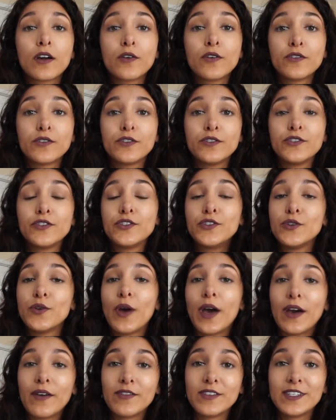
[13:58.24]
owners do
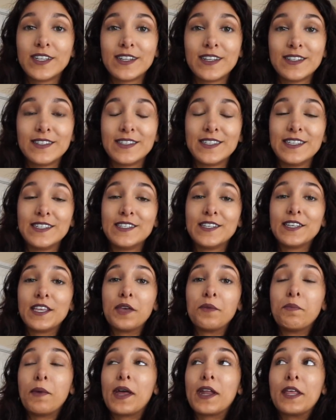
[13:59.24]
have a tendency to
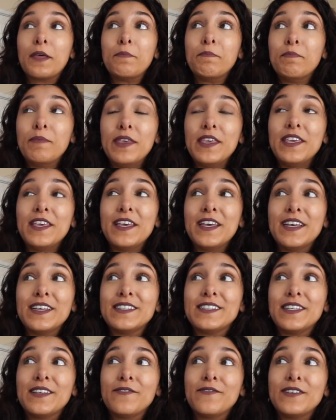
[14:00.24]
get mad at me
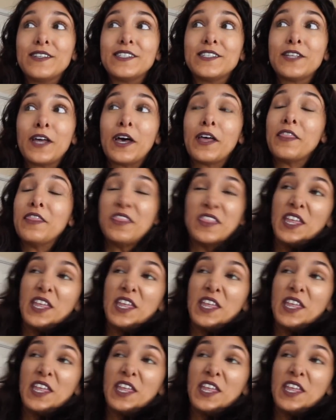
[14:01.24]
as if it's not